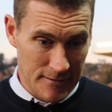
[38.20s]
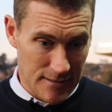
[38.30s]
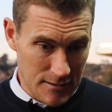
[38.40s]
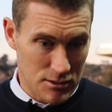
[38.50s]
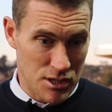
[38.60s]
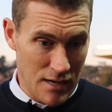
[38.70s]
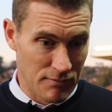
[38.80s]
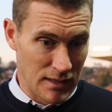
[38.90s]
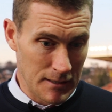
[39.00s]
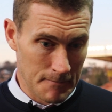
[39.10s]
And
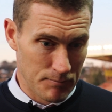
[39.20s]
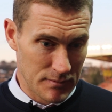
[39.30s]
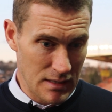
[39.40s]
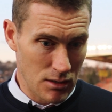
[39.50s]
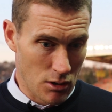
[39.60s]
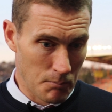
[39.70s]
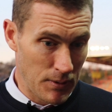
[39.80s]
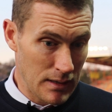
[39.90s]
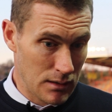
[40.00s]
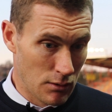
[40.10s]
generally, didn't
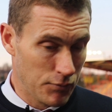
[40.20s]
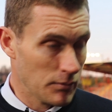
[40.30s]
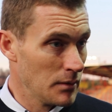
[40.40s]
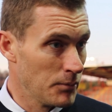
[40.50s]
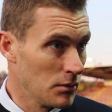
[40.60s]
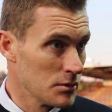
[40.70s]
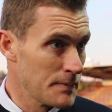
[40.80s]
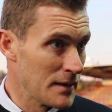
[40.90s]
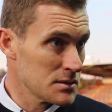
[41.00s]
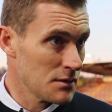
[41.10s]
compete enough when the ball was
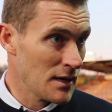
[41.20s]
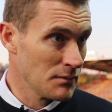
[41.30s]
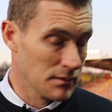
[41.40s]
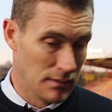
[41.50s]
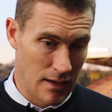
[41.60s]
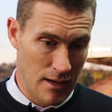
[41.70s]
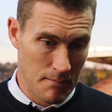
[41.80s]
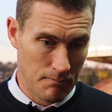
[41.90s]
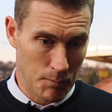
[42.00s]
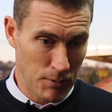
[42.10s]
bouncing around.
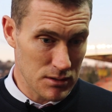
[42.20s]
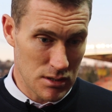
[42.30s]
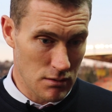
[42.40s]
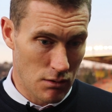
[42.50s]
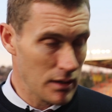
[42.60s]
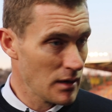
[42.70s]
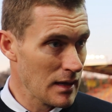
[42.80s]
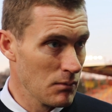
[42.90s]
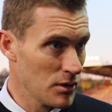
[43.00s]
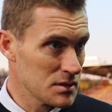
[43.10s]
The pitches are only going to
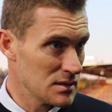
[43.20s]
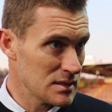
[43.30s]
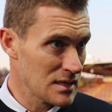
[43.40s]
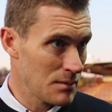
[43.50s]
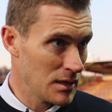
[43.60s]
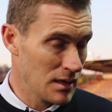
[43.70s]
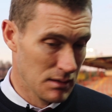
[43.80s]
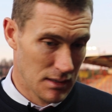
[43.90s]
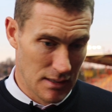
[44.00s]
get worse at this time of year.